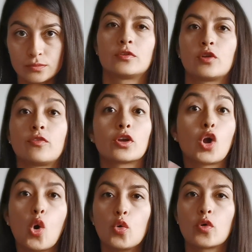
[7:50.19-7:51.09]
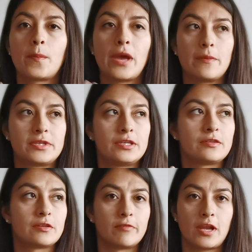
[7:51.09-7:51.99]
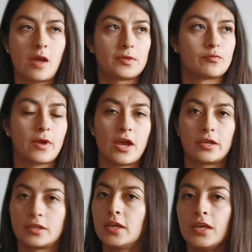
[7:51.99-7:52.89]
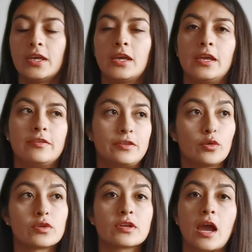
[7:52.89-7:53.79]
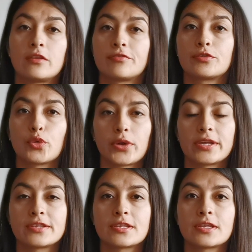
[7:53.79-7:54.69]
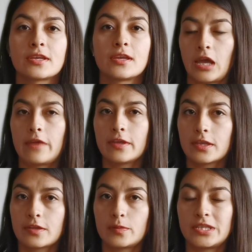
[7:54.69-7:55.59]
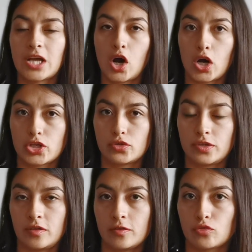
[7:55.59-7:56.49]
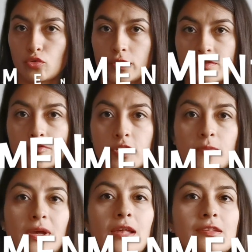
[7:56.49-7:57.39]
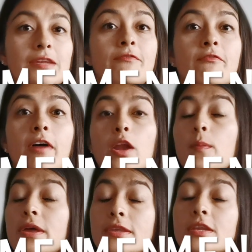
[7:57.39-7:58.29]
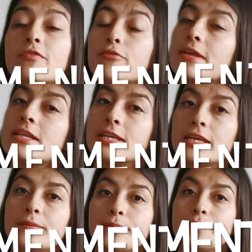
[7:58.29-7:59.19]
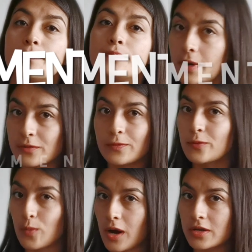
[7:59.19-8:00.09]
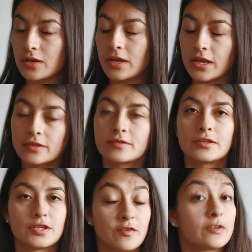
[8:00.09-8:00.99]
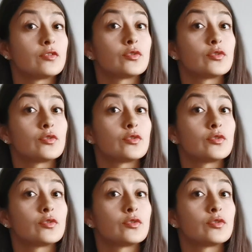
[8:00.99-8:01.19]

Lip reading: So for Coke, Pepsi, 7-Up, Sprite, and the other kind of sodas, I think it's a bit hard to see the Sodastream as environmentally friendly, but for water, it's a different